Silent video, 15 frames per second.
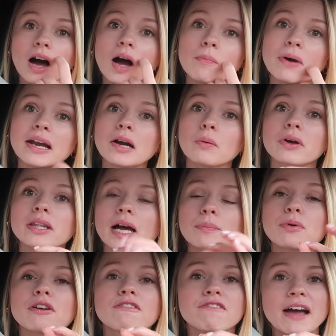a lot better with like
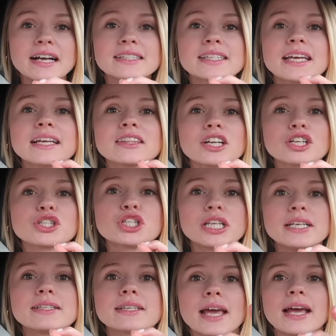perfecting their
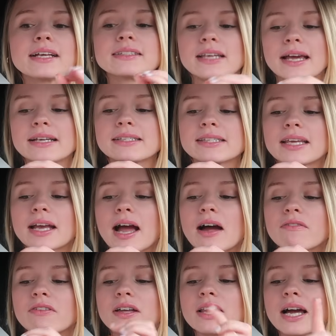cheesecake tasting,
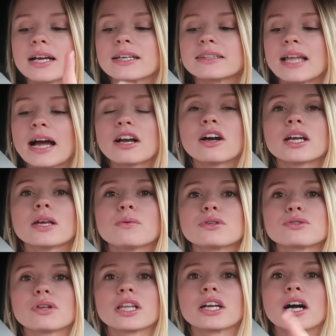I feel like. And that cookie
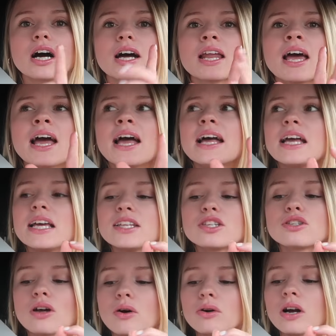was really good. It's
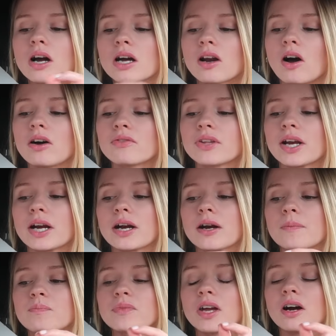so good on
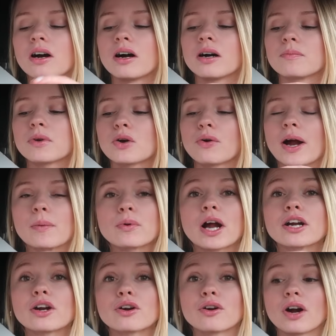their graham
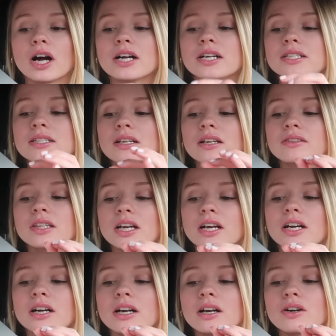cracker crust.
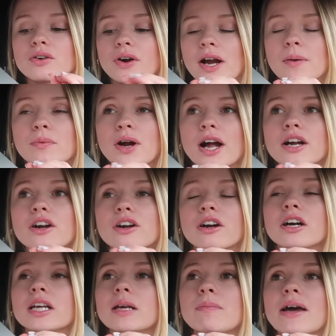Their graham cracker
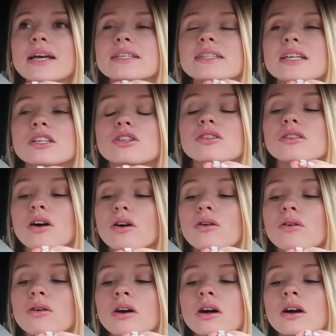cookie base is
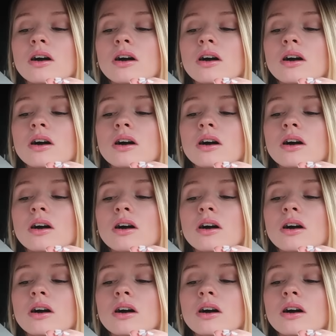so